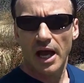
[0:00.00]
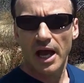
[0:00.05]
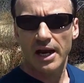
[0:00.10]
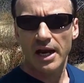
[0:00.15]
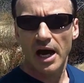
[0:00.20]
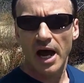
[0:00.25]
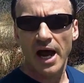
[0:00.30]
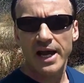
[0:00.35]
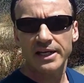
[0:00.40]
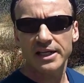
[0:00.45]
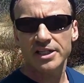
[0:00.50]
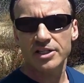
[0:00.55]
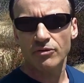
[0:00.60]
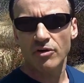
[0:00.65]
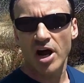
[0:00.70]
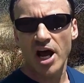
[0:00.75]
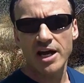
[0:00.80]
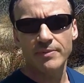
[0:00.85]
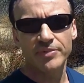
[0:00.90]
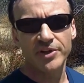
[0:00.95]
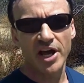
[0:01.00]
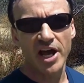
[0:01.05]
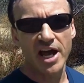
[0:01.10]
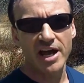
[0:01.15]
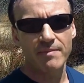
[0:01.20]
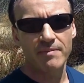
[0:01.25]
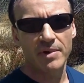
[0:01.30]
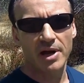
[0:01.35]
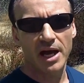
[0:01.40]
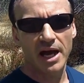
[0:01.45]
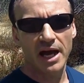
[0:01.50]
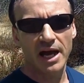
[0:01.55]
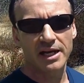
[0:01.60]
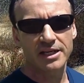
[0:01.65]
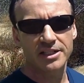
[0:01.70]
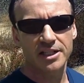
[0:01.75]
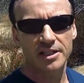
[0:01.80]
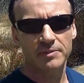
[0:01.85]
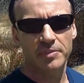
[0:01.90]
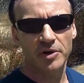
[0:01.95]
And I describe them
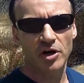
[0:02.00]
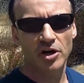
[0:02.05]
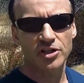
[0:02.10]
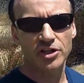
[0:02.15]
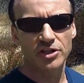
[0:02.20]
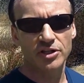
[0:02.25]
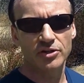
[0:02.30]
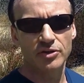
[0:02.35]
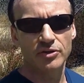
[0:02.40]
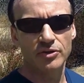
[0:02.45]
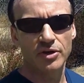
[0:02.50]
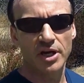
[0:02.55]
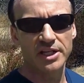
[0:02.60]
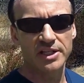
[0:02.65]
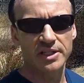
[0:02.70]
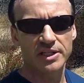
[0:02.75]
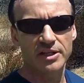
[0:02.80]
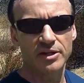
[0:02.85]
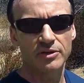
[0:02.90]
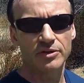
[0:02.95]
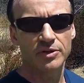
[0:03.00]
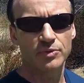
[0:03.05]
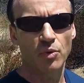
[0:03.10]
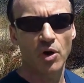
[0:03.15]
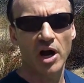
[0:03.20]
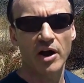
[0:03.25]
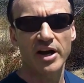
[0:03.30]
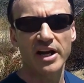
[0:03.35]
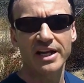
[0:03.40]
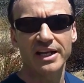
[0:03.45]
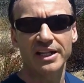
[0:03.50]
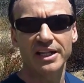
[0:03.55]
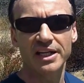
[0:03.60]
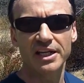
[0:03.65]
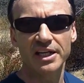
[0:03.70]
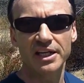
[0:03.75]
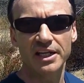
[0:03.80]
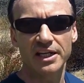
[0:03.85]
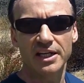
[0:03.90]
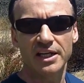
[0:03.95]
as the person who's wearing
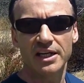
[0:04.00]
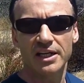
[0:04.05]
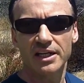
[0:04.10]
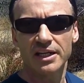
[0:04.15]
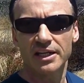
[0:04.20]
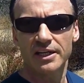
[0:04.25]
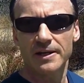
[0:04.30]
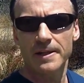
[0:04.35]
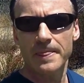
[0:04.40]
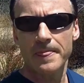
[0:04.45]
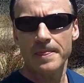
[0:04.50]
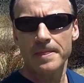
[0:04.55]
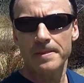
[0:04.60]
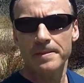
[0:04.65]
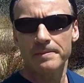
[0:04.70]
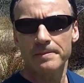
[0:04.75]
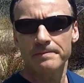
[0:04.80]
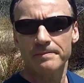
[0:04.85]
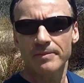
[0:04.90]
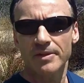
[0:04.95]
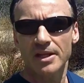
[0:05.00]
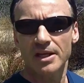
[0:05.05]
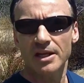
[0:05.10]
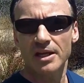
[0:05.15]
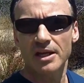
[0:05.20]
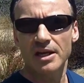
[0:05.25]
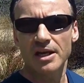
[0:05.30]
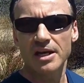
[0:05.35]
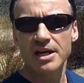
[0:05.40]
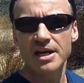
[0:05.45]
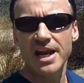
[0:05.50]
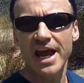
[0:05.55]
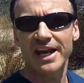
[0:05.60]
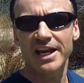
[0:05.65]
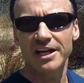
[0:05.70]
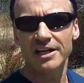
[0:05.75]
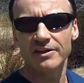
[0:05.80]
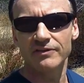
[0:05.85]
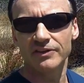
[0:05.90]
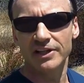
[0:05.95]
the
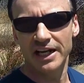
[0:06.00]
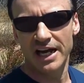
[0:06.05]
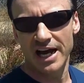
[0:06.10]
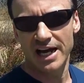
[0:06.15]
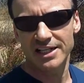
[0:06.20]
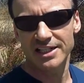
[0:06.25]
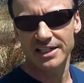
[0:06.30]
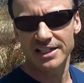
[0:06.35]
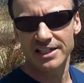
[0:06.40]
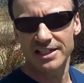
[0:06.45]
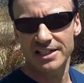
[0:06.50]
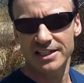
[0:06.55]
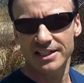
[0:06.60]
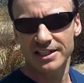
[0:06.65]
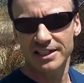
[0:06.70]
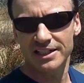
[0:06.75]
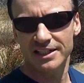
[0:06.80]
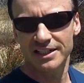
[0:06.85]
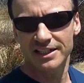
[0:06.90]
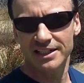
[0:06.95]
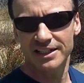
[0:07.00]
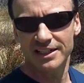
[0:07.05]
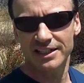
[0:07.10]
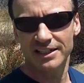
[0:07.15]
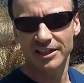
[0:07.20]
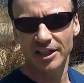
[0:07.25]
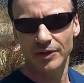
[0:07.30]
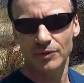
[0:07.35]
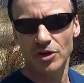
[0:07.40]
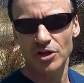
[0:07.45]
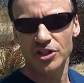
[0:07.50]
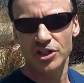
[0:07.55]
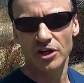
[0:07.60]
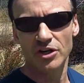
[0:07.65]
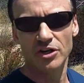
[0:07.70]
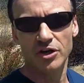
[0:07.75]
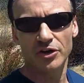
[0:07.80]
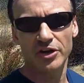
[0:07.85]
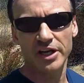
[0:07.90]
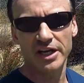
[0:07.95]
negative glasses. In other words,
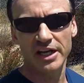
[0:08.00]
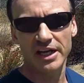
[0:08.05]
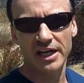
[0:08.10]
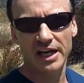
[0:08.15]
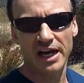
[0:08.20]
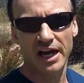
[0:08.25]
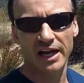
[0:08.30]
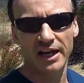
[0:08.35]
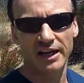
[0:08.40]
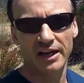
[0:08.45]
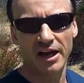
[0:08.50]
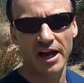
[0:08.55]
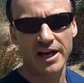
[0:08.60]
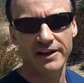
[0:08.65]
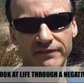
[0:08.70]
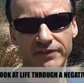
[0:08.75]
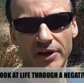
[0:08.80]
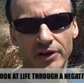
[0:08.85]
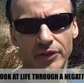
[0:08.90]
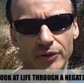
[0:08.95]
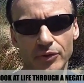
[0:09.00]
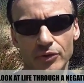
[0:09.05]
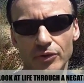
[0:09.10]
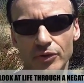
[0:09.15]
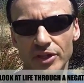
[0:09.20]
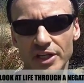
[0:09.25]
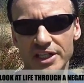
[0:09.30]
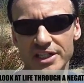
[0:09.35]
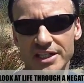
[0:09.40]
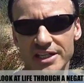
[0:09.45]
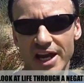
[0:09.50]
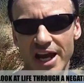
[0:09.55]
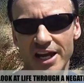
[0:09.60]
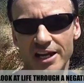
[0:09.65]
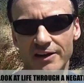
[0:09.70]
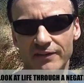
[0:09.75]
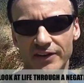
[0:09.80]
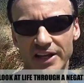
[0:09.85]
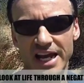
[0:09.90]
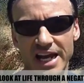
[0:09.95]
they're looking at life through this
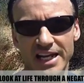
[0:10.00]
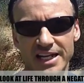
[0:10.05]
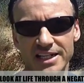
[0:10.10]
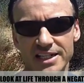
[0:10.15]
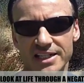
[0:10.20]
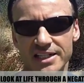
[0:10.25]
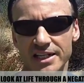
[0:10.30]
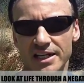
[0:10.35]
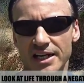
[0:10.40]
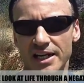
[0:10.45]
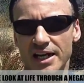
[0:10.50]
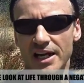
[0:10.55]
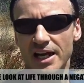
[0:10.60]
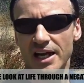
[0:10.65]
negative lens,